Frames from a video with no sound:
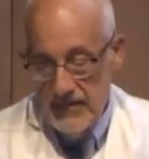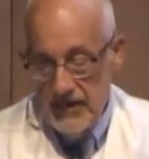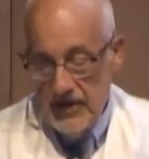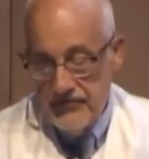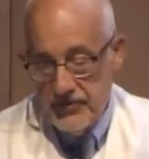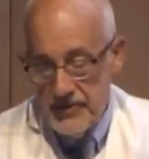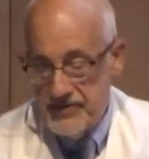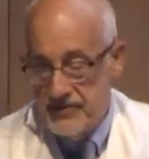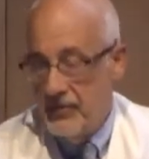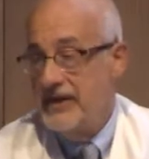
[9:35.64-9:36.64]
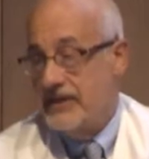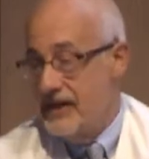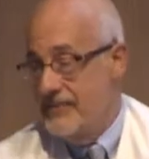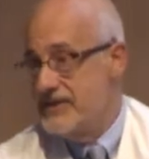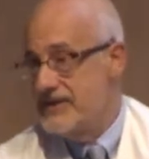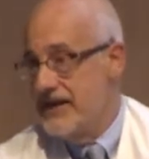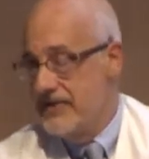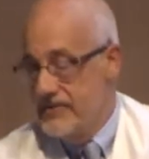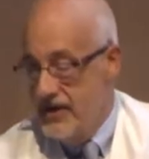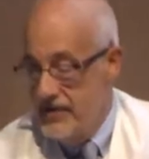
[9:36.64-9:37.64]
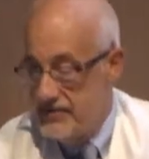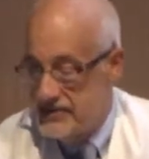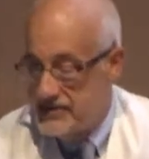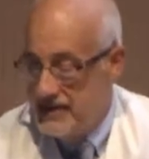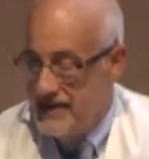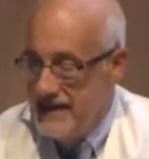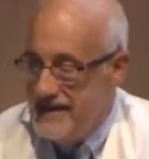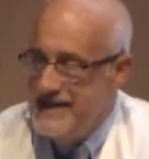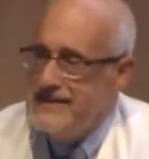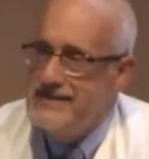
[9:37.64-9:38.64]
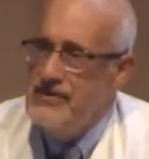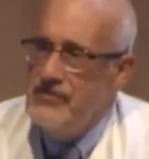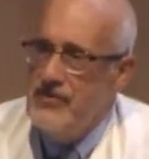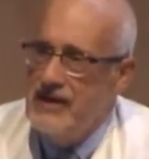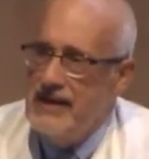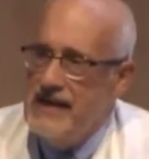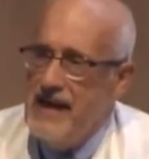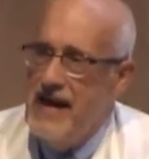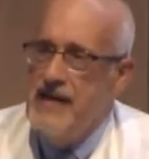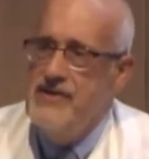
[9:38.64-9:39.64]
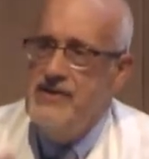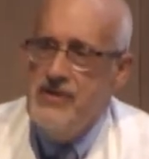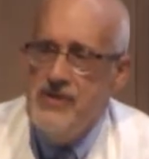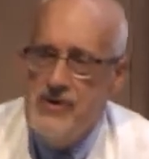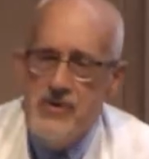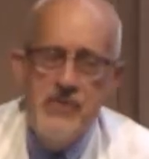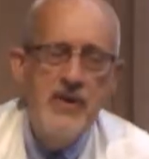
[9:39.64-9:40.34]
Of course, as one commentator notes, it isn't really a new